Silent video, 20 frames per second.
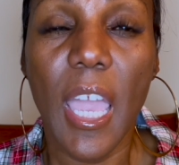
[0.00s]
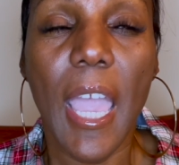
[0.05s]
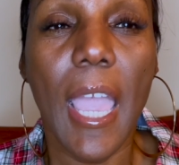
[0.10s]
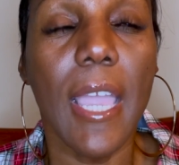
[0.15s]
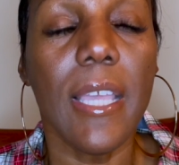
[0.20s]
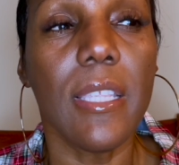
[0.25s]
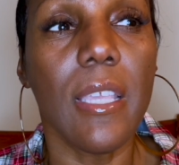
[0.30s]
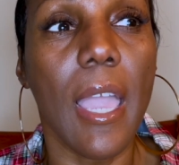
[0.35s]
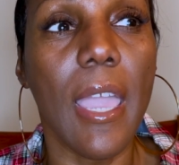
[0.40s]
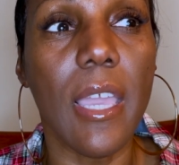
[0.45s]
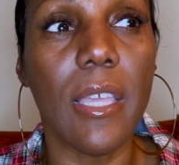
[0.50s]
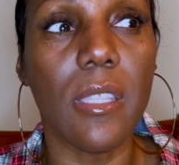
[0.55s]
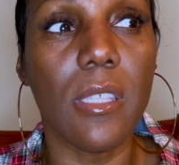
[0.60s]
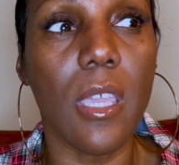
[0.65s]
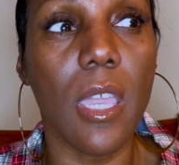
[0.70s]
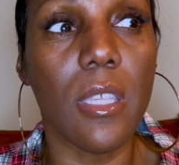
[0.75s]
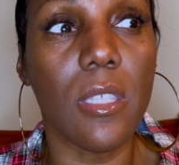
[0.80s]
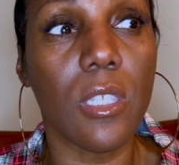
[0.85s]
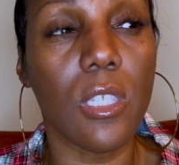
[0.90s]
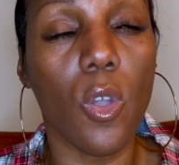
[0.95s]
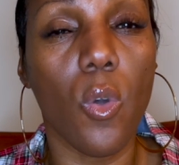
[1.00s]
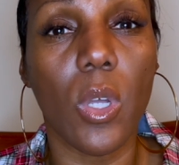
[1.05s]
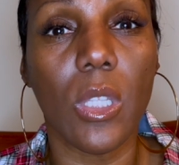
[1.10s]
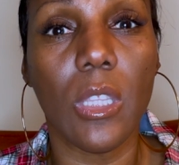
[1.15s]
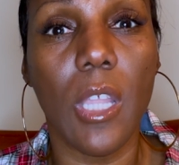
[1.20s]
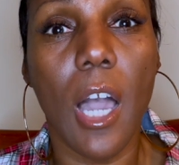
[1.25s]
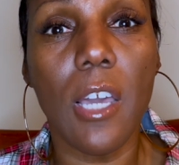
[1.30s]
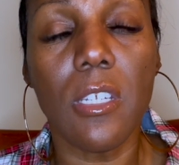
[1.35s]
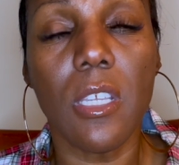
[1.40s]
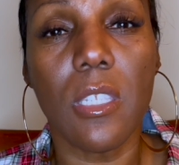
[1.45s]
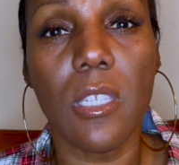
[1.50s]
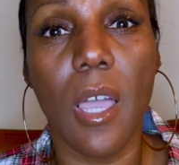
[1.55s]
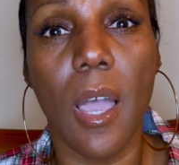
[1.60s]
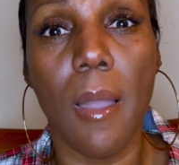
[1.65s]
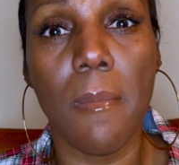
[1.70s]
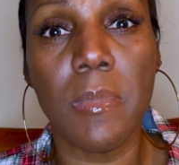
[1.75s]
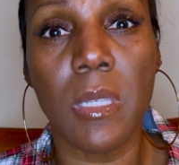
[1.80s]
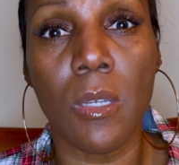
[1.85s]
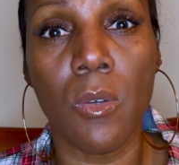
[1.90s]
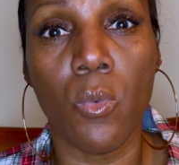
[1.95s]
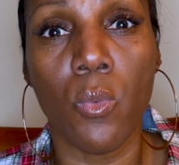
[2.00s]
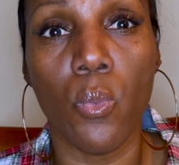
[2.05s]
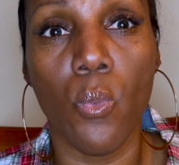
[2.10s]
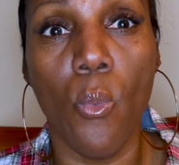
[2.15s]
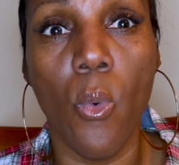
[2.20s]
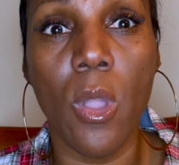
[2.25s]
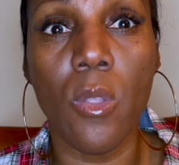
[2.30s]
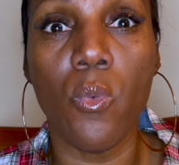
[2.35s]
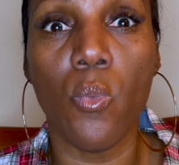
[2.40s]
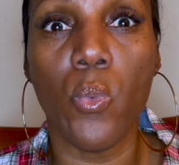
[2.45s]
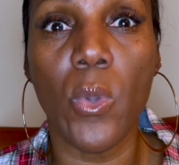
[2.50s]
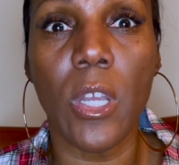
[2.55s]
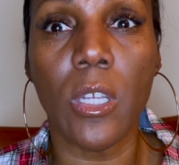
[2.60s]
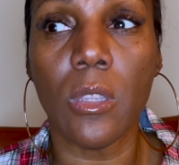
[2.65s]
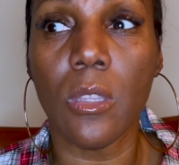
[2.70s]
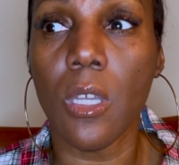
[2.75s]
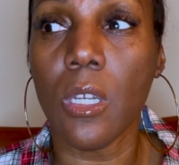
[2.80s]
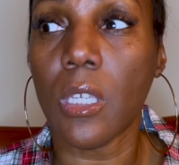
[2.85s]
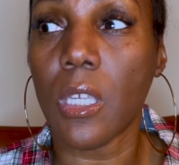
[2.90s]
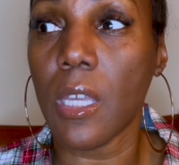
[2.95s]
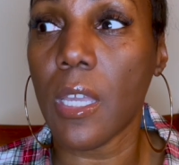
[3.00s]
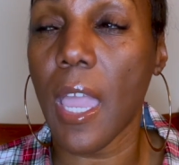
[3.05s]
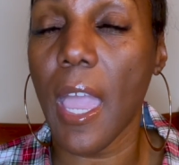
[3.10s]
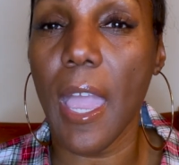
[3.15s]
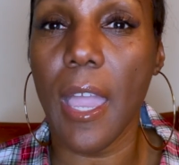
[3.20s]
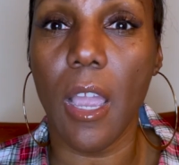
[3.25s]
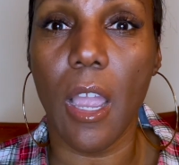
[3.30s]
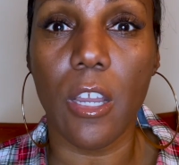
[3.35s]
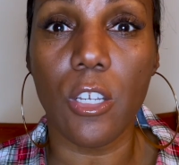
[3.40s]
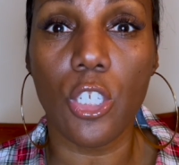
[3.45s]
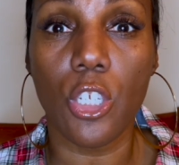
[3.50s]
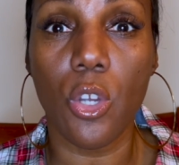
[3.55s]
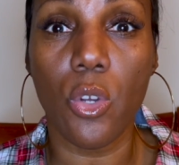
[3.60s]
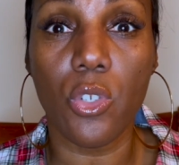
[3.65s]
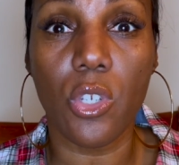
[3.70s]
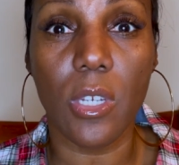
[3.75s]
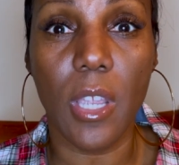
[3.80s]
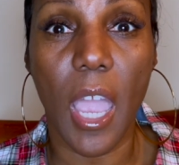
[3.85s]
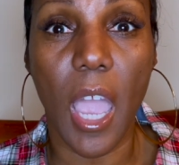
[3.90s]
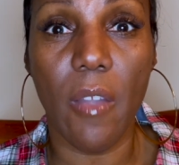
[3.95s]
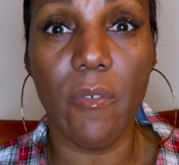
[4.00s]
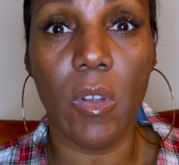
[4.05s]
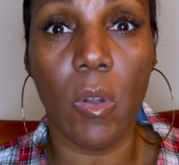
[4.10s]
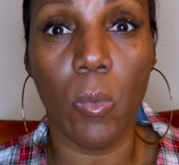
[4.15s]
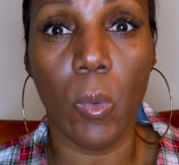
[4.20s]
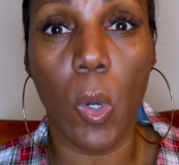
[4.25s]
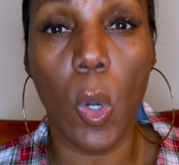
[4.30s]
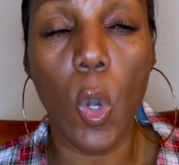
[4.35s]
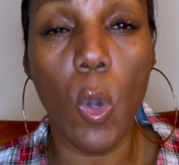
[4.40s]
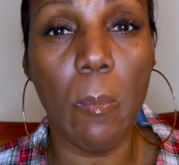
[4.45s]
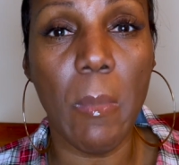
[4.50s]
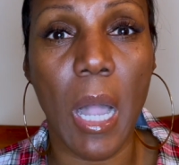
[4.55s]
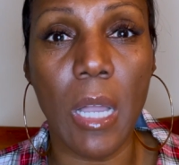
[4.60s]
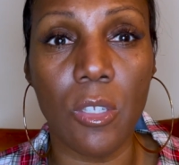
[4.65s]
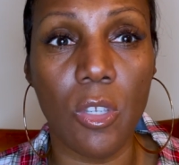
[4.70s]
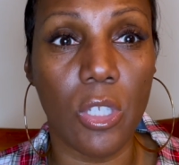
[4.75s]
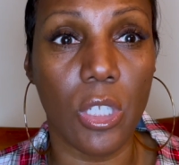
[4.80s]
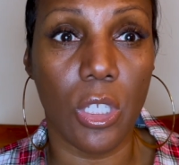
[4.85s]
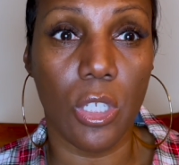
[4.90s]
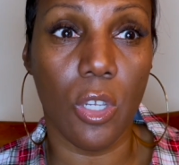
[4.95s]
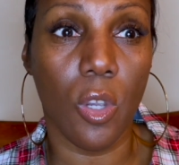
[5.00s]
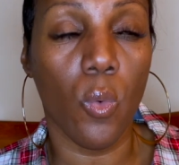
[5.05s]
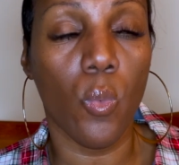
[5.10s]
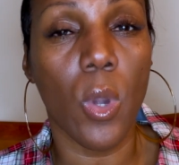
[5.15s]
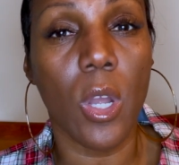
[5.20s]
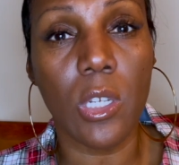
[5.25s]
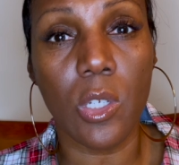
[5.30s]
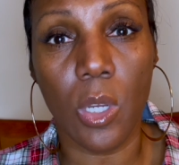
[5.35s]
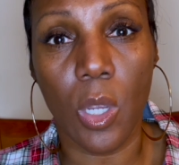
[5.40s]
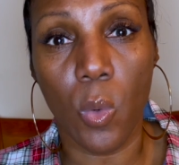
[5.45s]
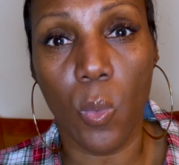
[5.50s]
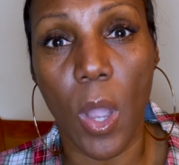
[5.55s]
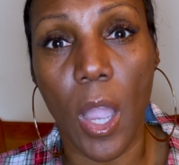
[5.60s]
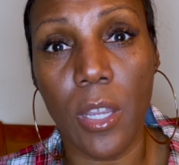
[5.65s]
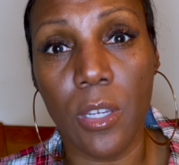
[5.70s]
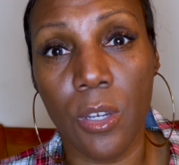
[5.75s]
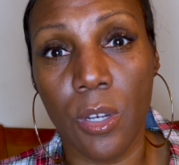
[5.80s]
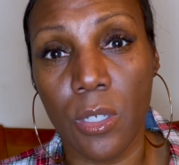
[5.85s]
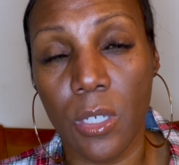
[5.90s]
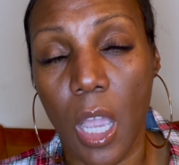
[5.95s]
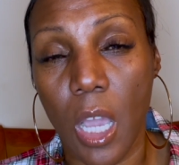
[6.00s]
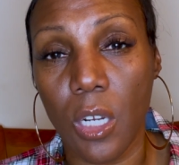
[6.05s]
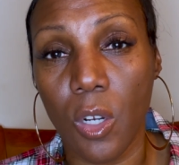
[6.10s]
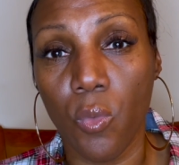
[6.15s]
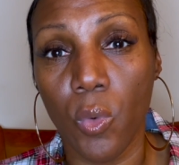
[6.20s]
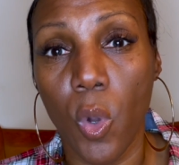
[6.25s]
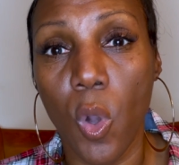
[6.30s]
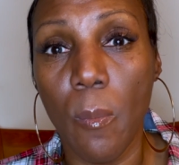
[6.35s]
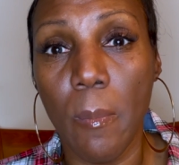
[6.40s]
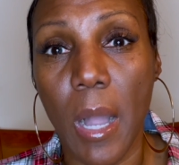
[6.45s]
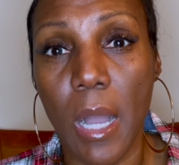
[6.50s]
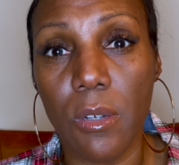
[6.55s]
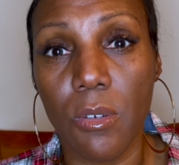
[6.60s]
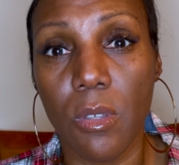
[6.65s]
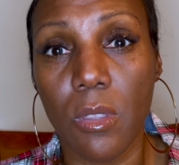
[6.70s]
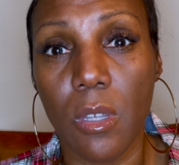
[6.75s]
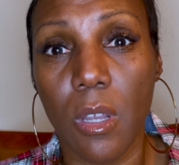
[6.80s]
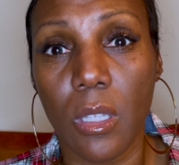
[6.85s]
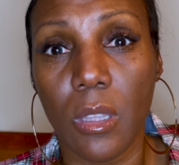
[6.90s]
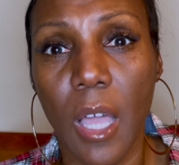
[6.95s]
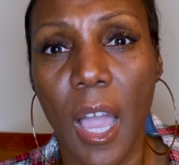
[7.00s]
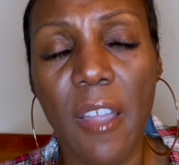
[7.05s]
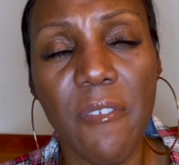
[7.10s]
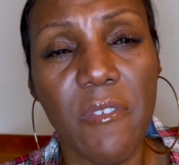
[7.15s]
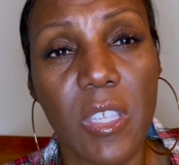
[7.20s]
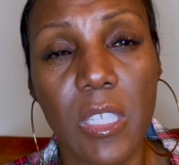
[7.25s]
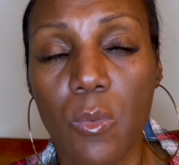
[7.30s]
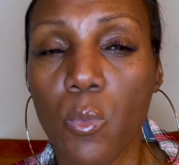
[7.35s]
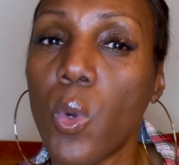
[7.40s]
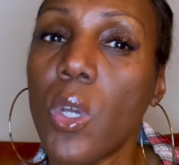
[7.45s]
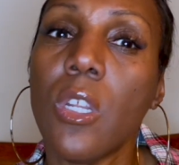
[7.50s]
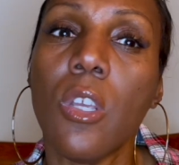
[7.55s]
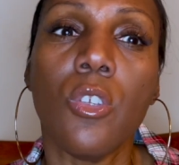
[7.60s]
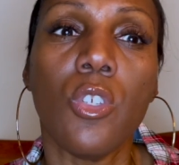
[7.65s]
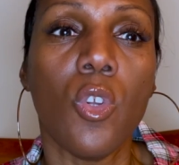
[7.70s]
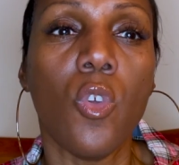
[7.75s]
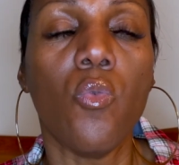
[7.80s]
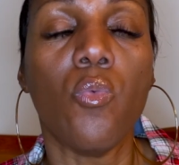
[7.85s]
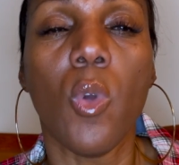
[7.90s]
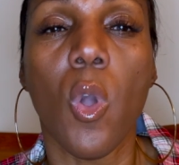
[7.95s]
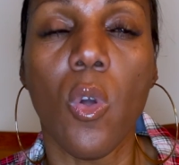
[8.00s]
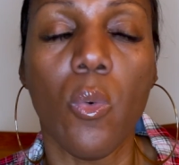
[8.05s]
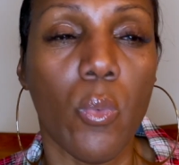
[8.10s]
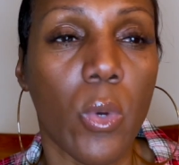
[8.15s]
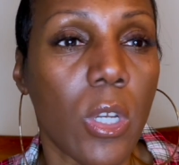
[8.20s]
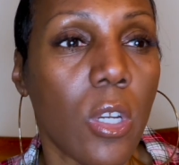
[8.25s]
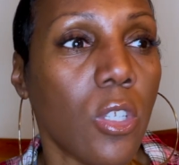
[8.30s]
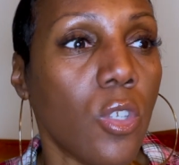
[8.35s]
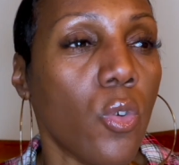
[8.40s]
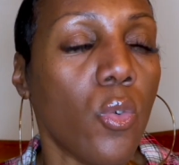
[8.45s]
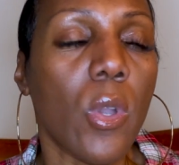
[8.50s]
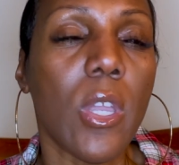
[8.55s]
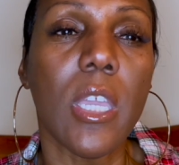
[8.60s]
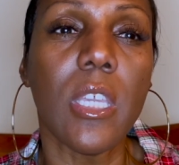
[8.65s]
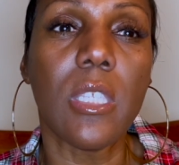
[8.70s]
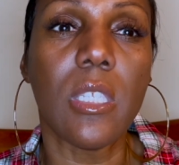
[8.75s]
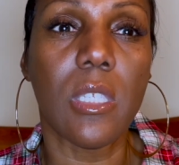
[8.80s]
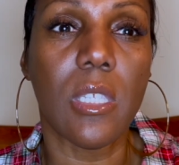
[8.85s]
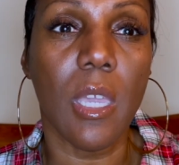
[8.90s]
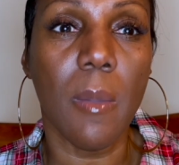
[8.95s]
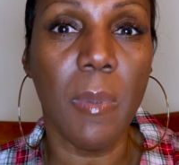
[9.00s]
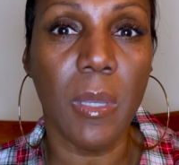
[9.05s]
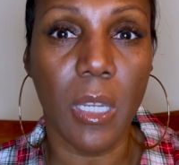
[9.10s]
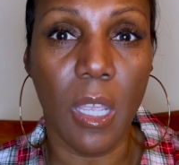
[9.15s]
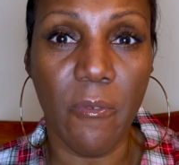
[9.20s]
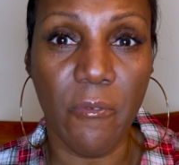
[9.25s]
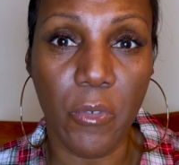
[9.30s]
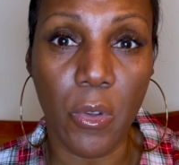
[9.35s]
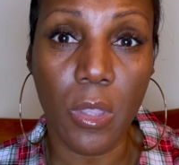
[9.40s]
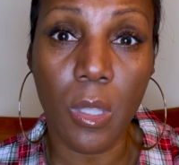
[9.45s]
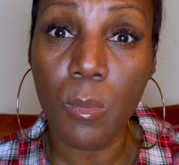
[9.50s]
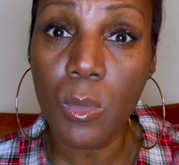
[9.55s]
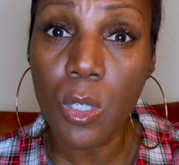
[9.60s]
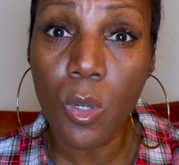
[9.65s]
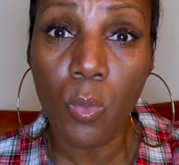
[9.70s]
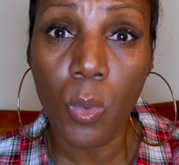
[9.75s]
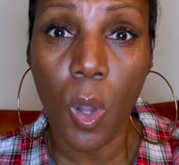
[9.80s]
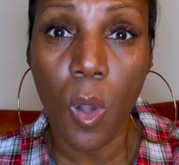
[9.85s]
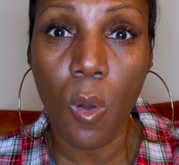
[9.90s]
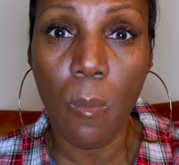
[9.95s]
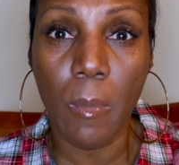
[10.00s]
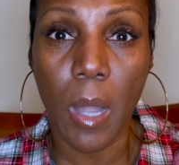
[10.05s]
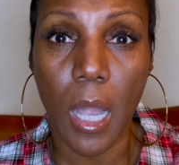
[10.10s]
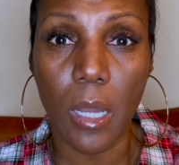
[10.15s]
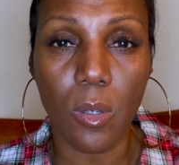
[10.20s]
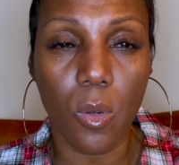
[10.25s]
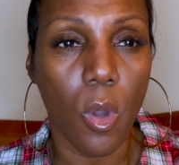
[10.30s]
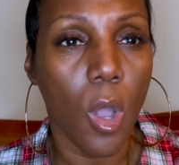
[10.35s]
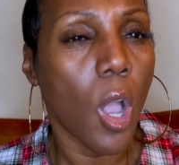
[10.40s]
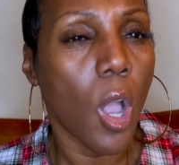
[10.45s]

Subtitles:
And so a lot of times when we're looking at our children having role models, and you're wondering why you're not a role model in their life, is what are you exhibiting for them to role model?